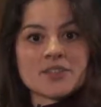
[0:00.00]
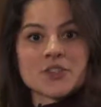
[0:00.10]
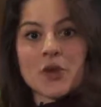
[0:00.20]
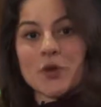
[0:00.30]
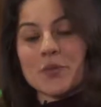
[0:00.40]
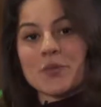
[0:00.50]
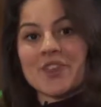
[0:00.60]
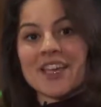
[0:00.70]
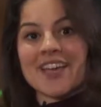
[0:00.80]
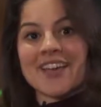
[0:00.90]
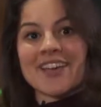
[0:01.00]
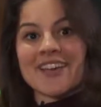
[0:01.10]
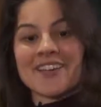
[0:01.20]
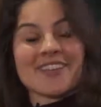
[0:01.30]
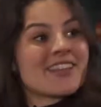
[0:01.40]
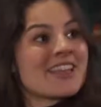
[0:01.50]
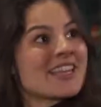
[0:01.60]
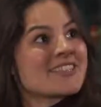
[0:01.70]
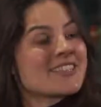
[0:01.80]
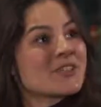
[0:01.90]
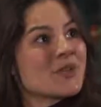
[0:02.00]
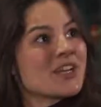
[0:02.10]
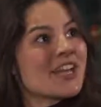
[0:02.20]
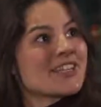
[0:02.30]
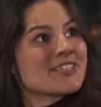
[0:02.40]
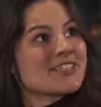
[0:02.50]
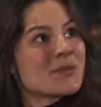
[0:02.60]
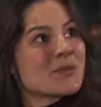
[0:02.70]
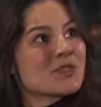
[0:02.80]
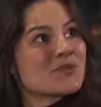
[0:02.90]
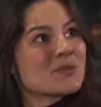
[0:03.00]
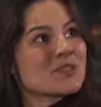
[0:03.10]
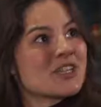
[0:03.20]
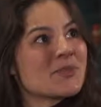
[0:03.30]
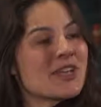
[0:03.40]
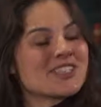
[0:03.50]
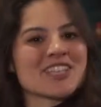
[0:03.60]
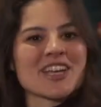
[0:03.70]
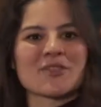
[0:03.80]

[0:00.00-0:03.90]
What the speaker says: So let's see what a nice example is from CE matching.